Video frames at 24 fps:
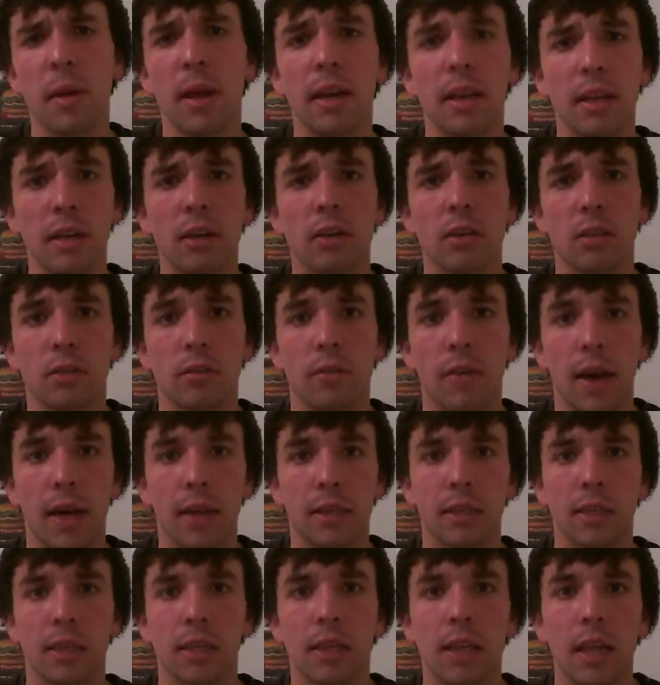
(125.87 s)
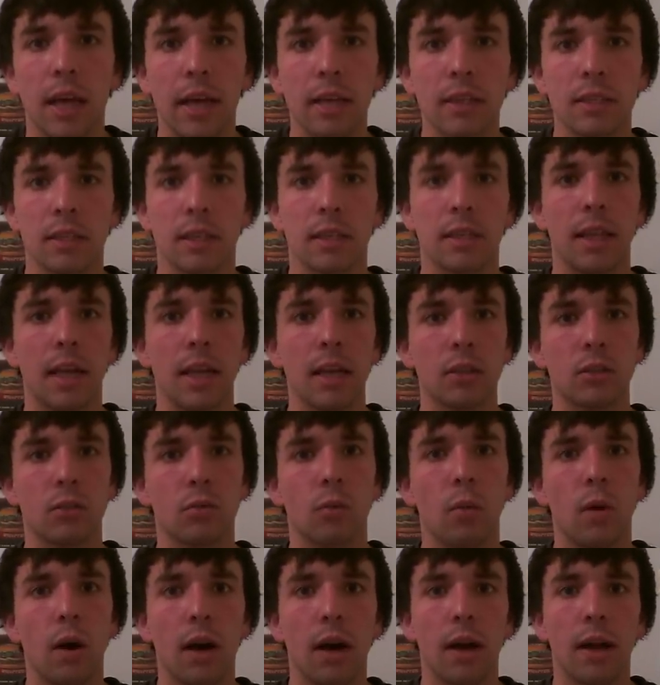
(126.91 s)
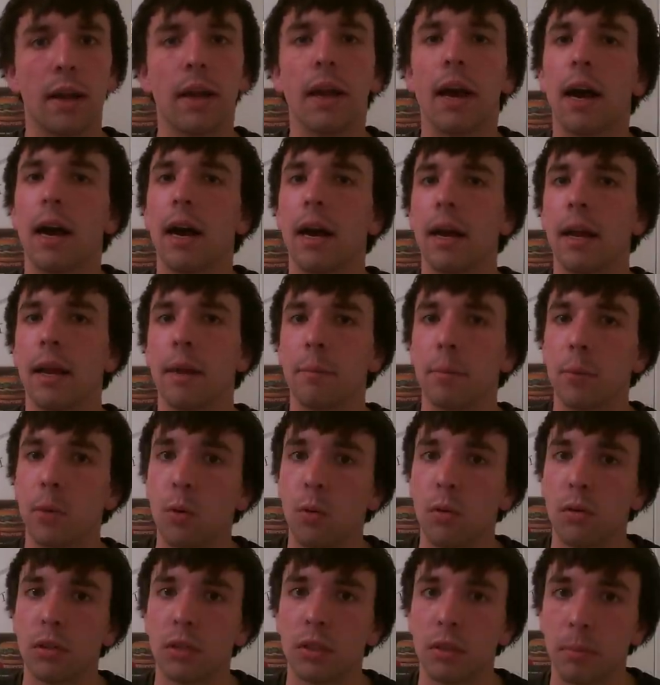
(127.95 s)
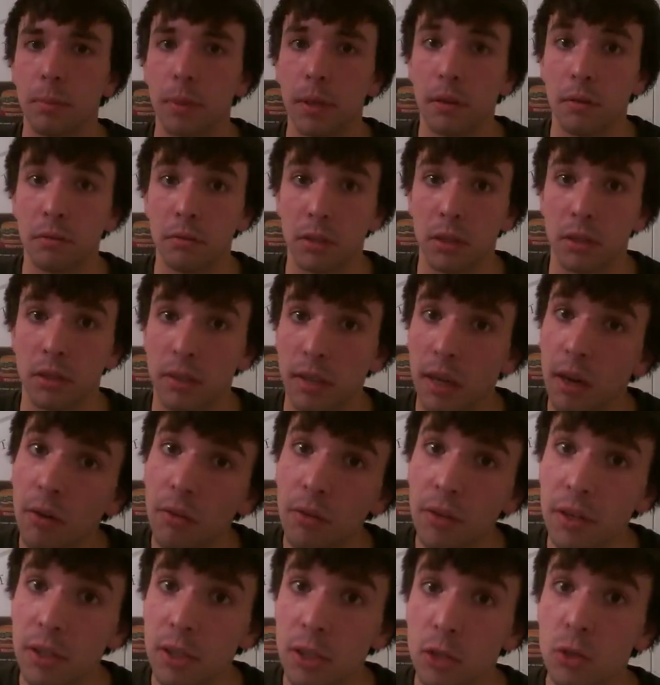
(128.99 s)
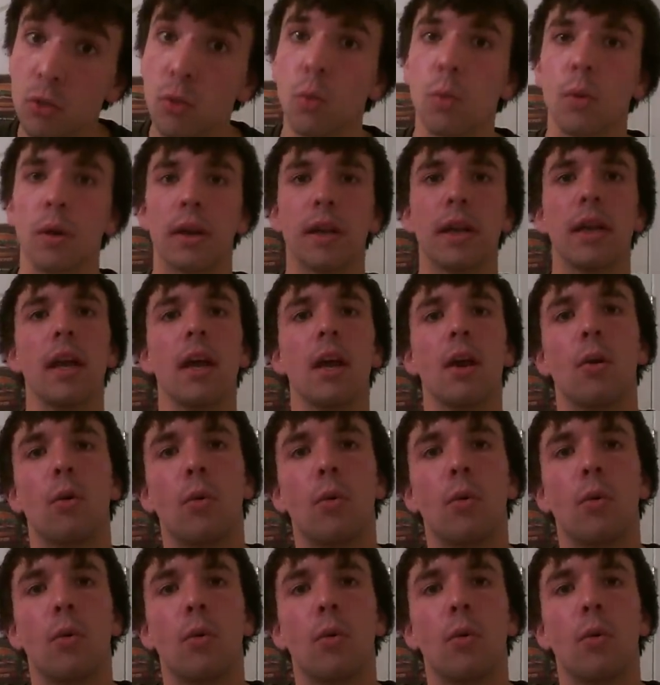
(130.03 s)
many years of acting class and that's why I am going to be able to tell this story